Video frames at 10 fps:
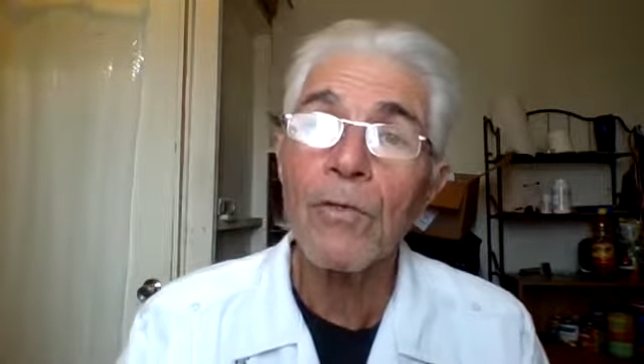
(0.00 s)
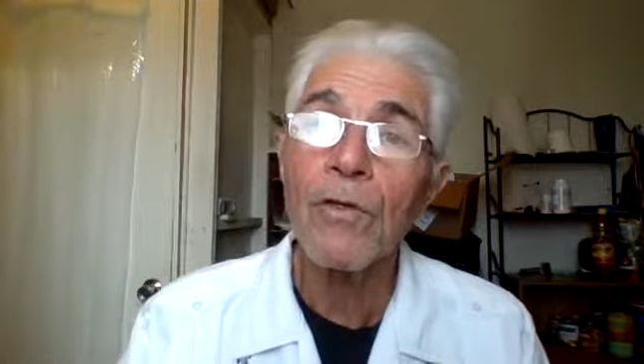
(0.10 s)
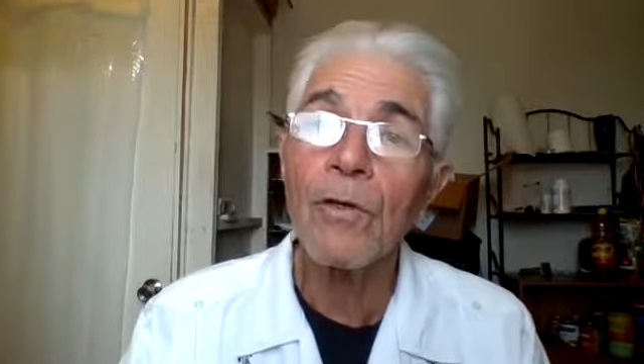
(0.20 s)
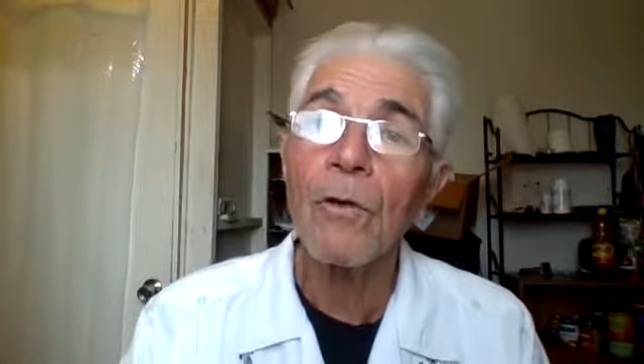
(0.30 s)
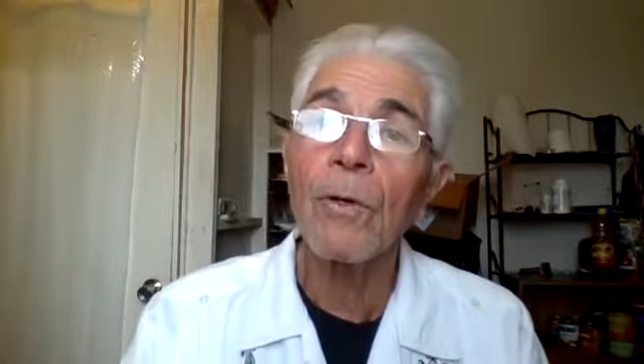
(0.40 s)

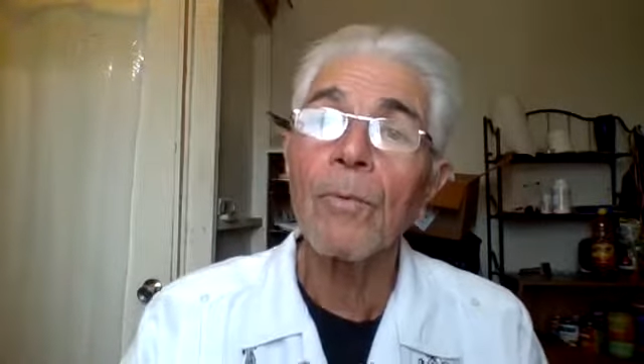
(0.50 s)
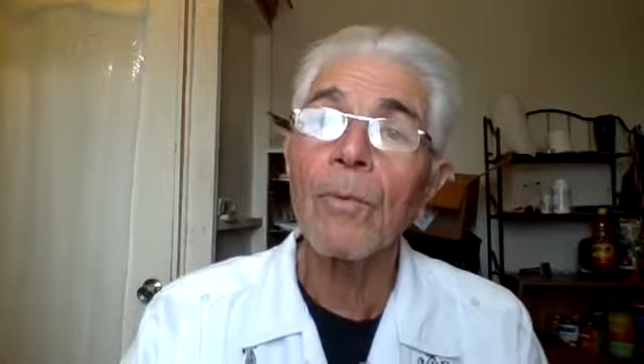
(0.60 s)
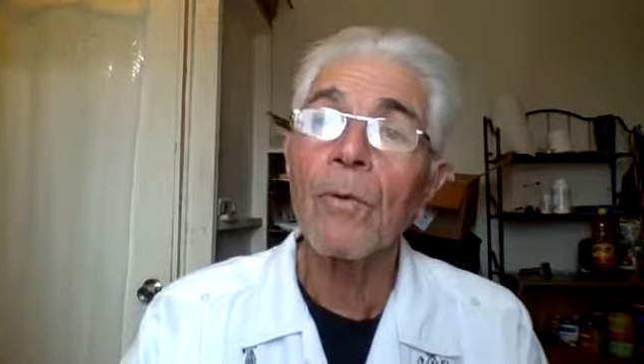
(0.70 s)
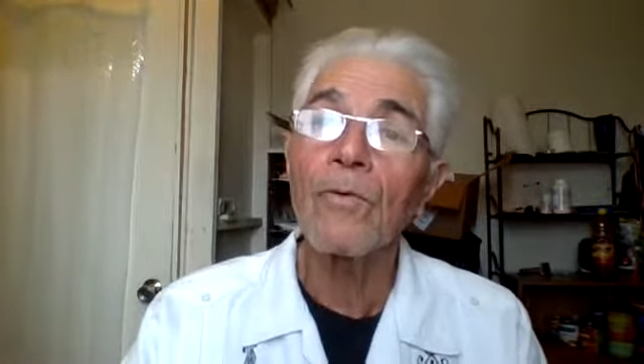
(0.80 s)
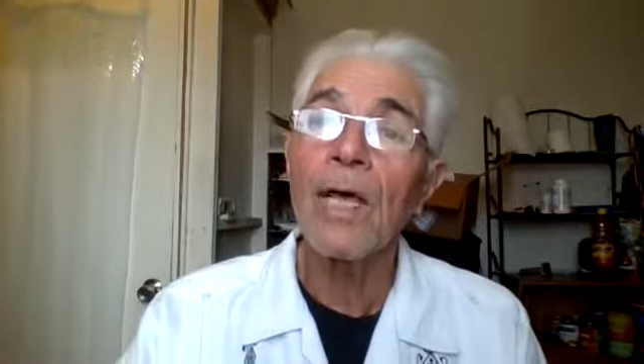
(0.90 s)
You can go to
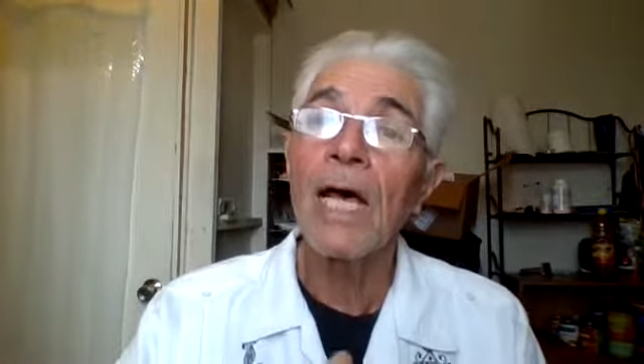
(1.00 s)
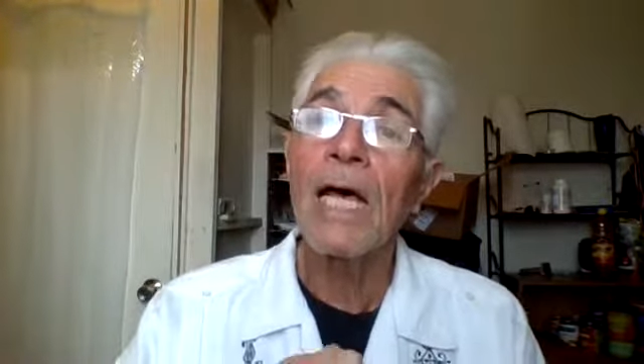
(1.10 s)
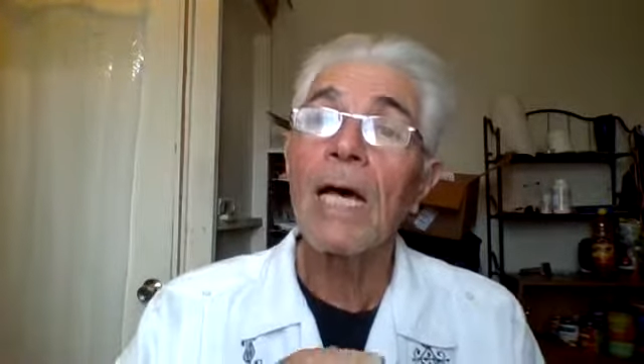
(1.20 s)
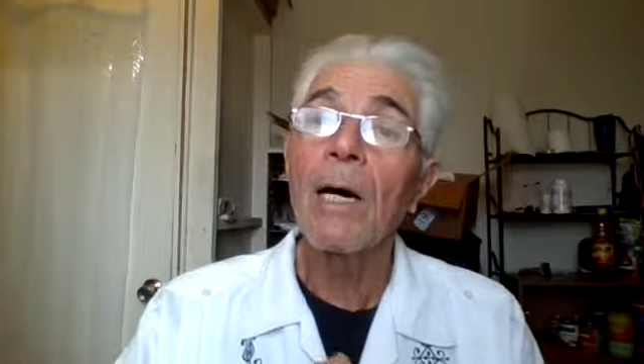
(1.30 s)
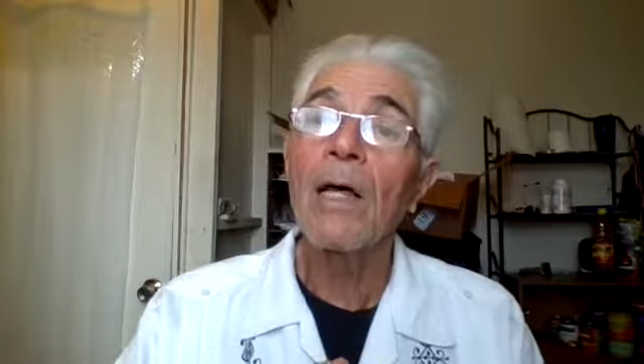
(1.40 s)
Pumarosa.
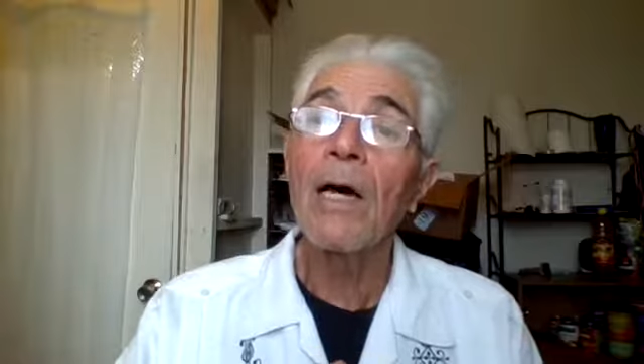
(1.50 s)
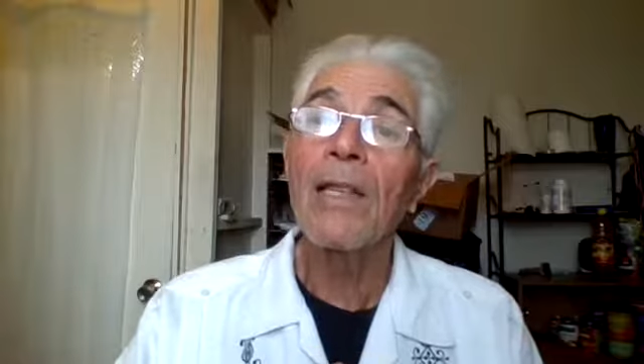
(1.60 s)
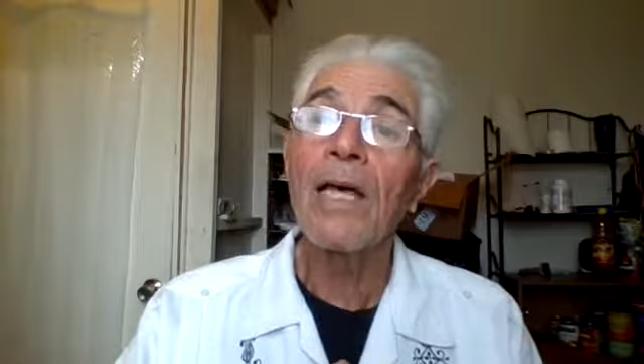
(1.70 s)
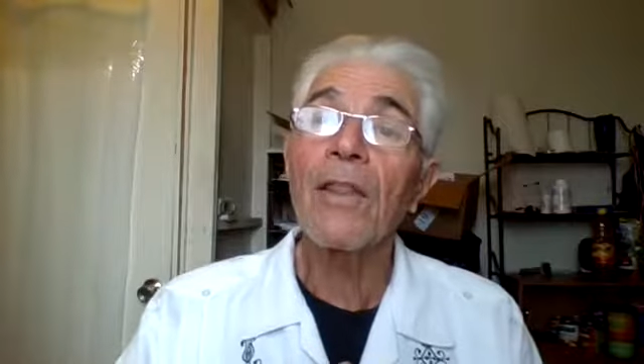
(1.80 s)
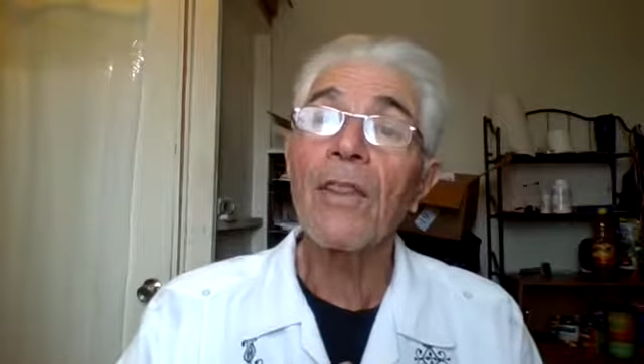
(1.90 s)

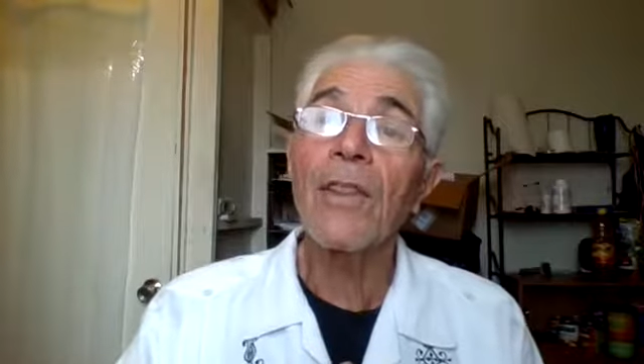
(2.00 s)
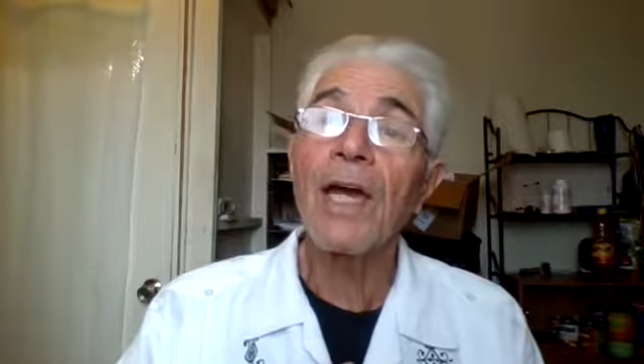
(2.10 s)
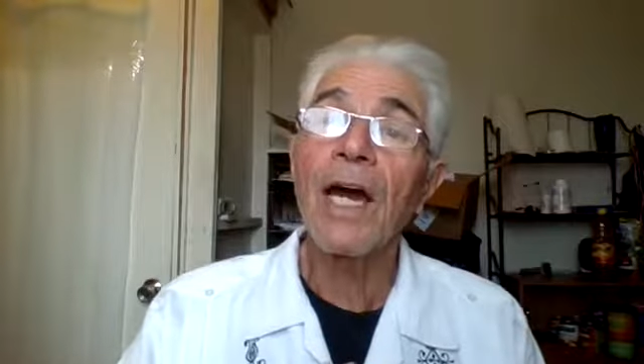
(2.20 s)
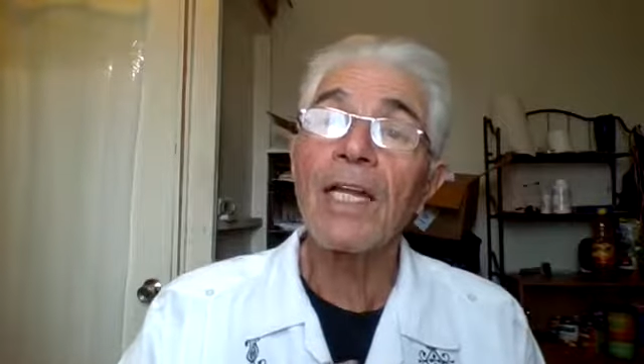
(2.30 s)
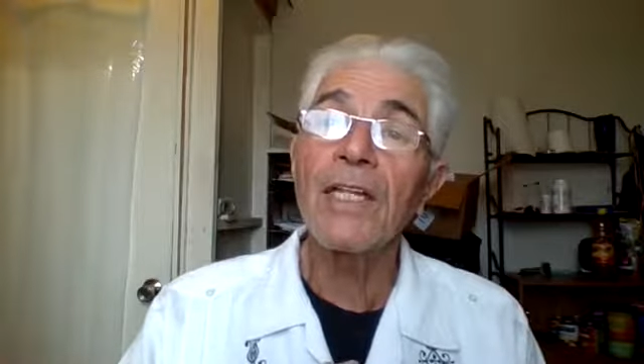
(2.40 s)
The other
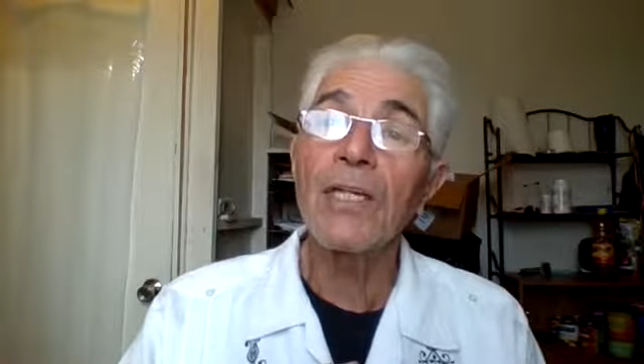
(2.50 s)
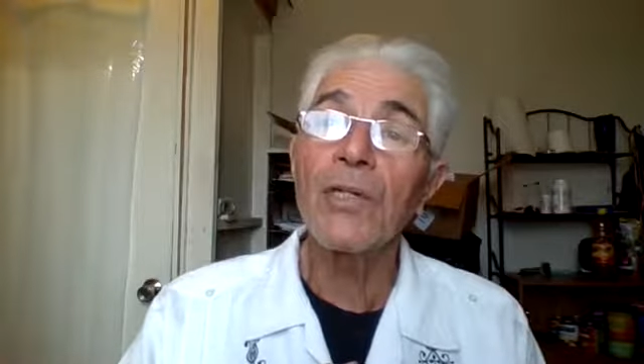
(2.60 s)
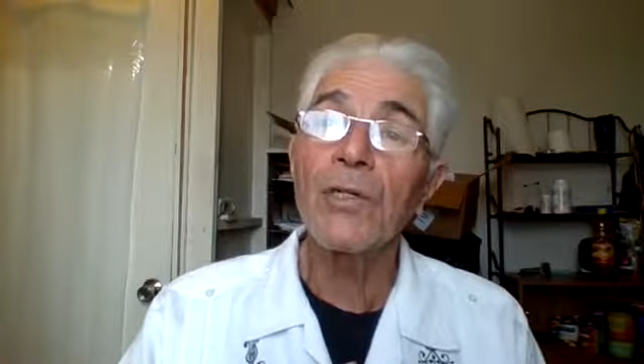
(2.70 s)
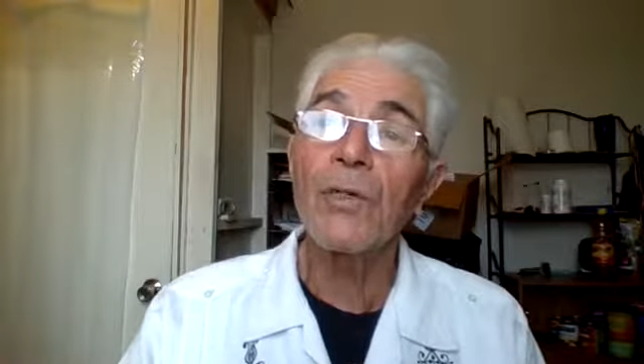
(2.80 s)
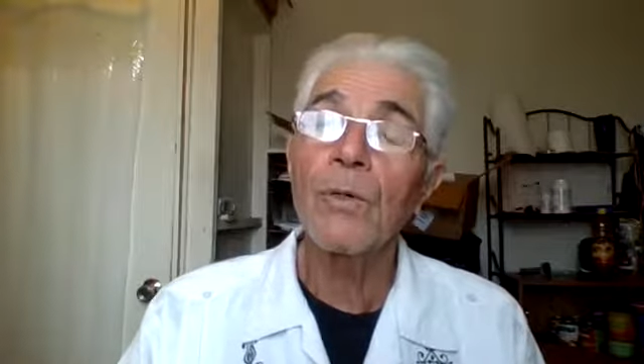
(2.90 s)
thing I need to
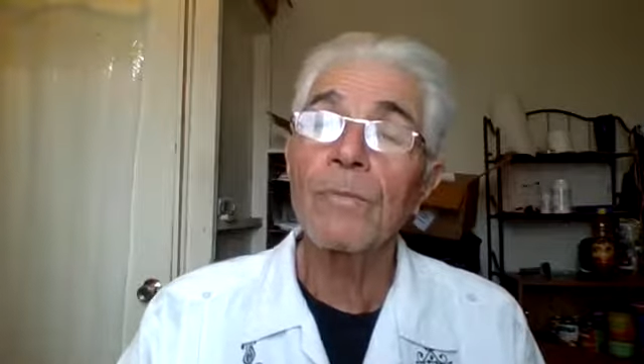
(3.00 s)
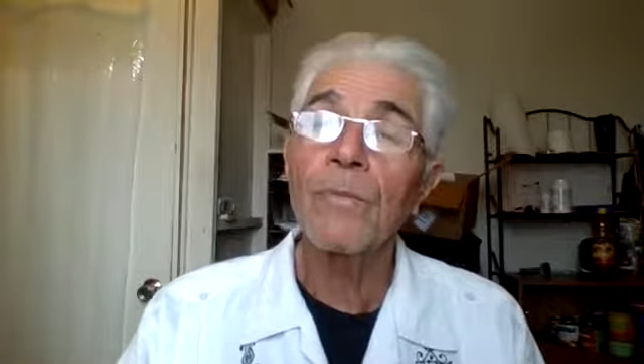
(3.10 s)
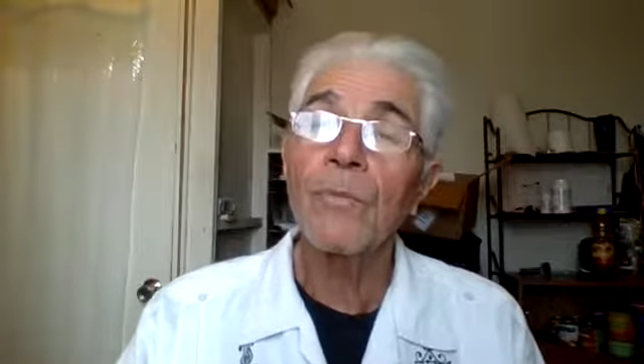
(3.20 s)
do